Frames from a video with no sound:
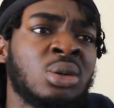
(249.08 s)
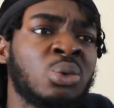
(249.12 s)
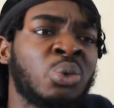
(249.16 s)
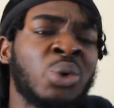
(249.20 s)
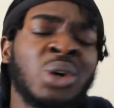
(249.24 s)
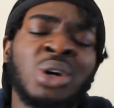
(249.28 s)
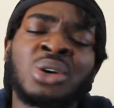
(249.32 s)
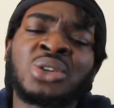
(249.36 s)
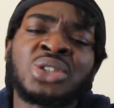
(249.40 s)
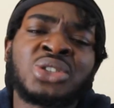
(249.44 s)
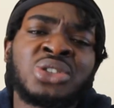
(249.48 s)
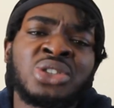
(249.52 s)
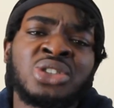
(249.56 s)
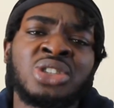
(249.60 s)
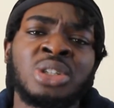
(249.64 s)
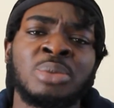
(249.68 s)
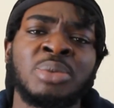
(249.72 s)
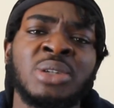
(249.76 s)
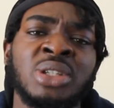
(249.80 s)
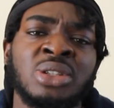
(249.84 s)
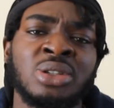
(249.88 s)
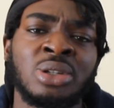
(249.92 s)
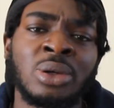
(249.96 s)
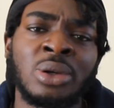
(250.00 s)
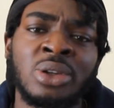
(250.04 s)
What else should you
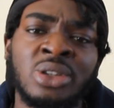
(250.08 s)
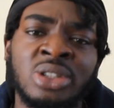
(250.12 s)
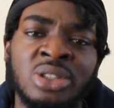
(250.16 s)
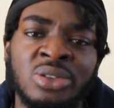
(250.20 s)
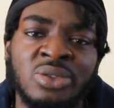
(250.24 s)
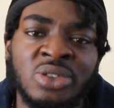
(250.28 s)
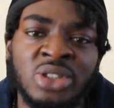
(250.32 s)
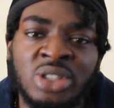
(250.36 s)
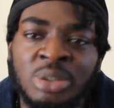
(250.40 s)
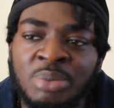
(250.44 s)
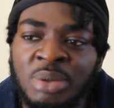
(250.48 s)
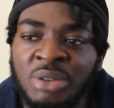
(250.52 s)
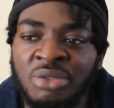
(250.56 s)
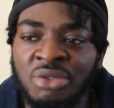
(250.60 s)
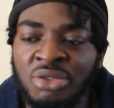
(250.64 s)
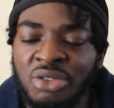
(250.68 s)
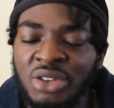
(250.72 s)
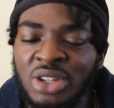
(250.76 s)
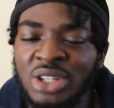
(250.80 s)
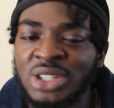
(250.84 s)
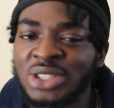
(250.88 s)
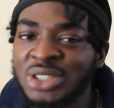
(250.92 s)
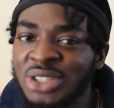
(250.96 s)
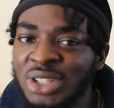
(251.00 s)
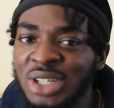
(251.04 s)
be doing? You should be
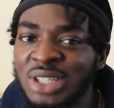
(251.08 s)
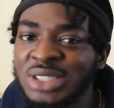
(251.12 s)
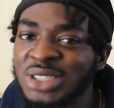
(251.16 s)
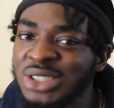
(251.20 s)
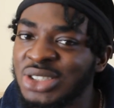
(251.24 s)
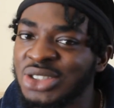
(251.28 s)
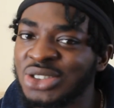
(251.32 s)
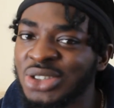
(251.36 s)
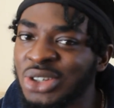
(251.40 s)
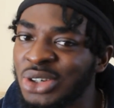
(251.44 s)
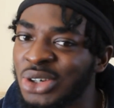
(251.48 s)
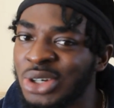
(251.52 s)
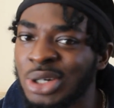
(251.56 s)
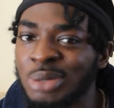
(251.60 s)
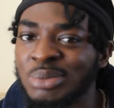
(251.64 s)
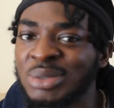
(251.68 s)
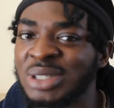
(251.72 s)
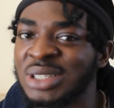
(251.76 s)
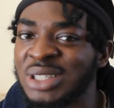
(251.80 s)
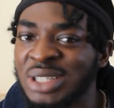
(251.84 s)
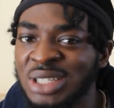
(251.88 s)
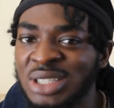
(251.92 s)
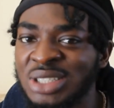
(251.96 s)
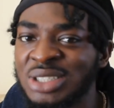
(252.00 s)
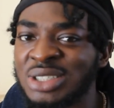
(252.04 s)
researching your
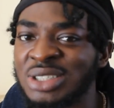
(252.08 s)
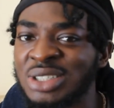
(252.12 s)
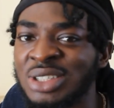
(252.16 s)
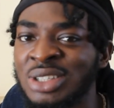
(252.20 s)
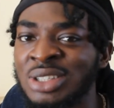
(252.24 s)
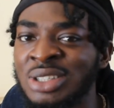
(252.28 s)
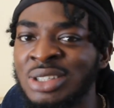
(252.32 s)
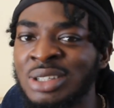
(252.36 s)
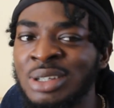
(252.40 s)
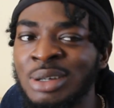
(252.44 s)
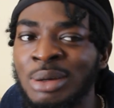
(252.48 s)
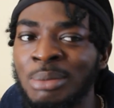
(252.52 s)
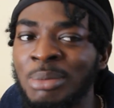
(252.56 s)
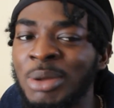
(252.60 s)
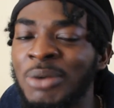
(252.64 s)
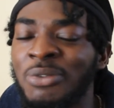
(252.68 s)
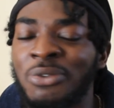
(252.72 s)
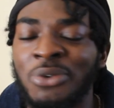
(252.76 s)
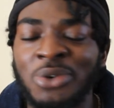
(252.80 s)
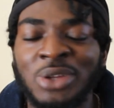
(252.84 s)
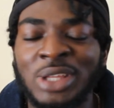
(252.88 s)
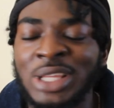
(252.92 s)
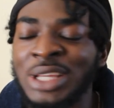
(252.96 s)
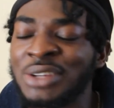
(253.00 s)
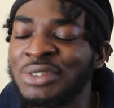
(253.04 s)
accommodation
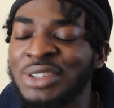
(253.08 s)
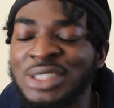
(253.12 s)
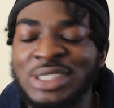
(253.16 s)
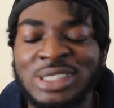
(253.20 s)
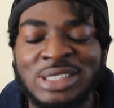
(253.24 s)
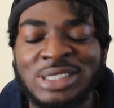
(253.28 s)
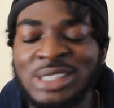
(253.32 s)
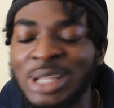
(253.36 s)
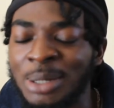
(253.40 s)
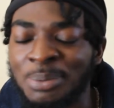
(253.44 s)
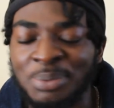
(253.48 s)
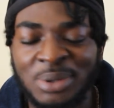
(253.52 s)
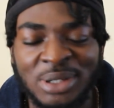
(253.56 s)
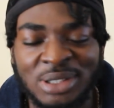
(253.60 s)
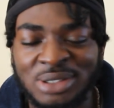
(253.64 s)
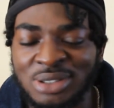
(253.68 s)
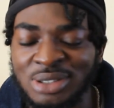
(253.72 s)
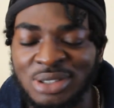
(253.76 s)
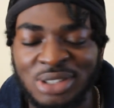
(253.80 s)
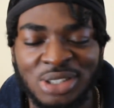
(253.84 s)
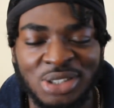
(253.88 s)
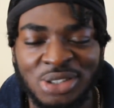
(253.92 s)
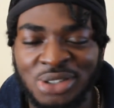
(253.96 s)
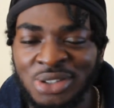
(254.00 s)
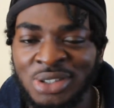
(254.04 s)
before you even step
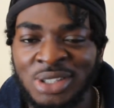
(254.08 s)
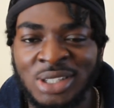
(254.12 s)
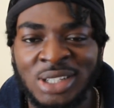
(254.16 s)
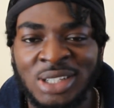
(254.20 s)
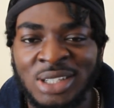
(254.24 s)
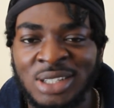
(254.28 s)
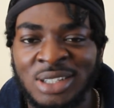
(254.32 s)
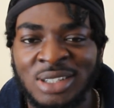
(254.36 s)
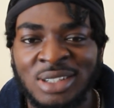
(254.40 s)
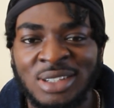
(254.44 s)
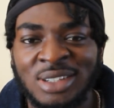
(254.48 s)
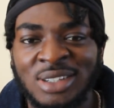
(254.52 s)
into the uni.